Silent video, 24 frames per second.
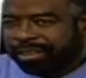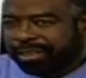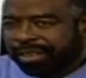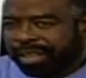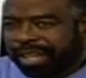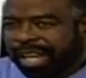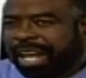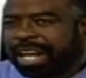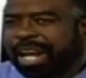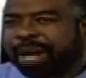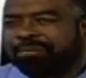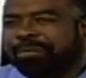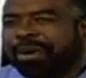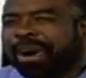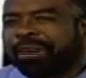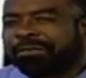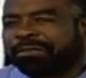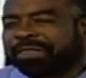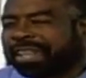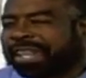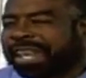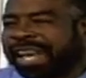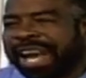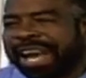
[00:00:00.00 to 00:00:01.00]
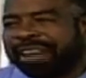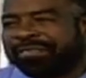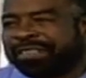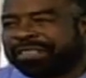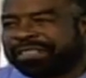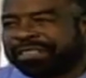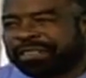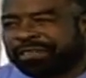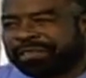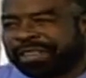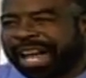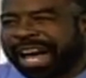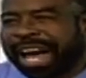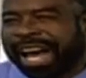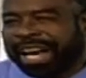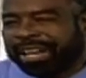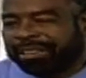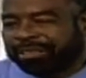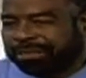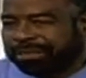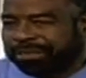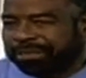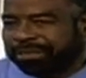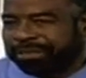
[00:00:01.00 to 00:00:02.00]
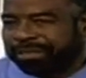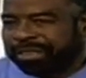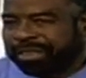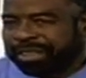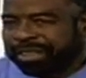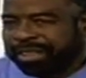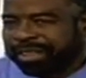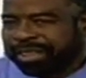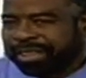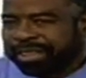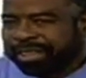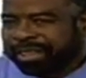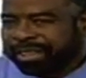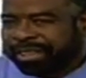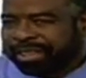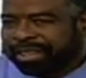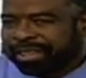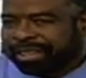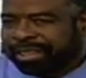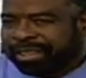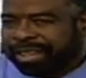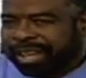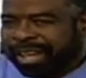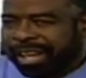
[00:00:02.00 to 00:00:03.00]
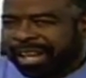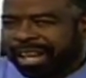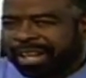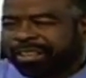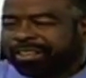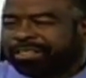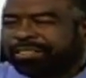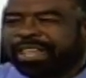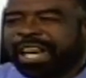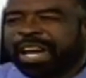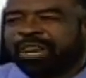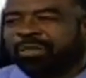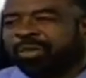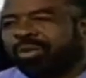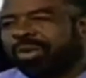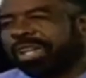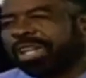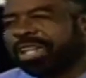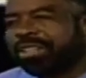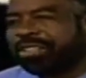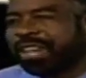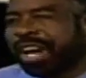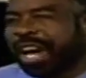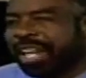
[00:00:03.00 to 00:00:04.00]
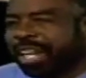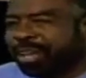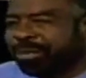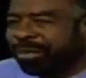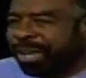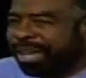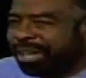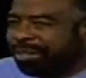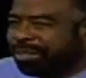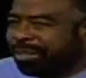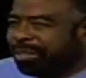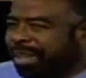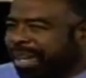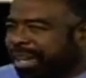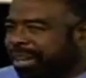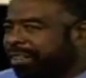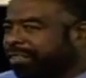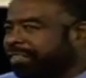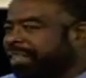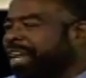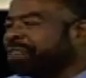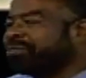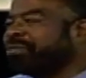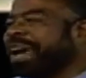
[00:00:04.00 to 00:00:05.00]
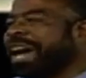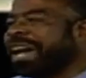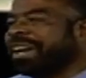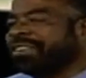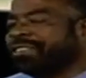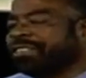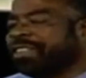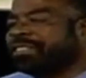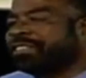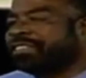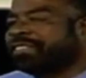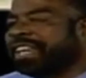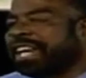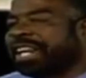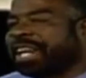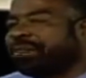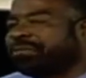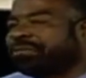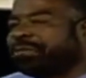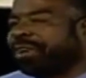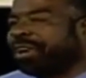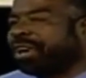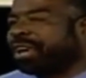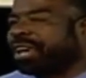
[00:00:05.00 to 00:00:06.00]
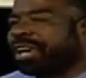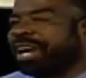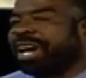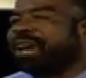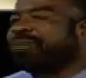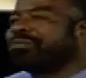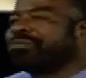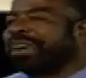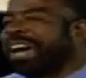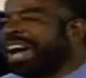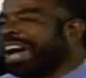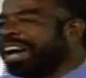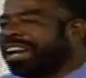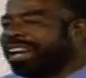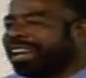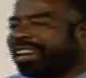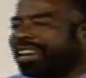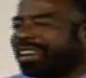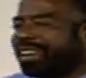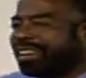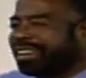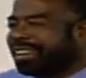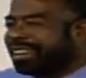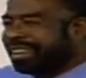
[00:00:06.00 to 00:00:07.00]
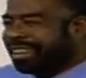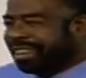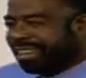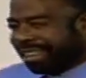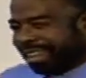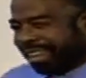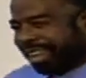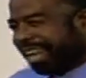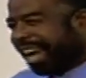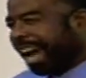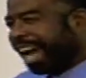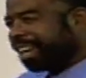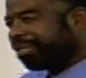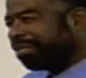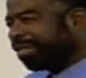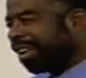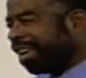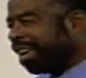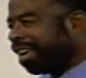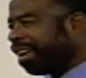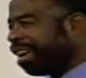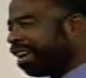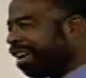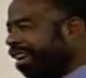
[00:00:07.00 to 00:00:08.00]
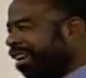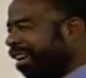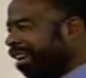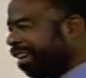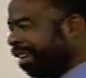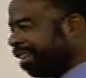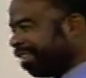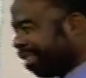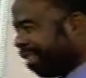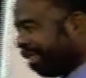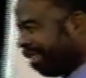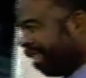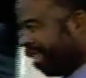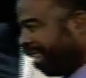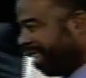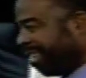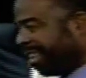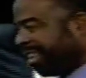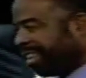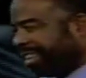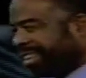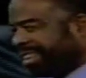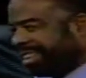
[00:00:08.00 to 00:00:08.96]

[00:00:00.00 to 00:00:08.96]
To get up off the canvas of life and understand what Willie Jolly meant, that a setback is a setup for a comeback. You got to be hungry.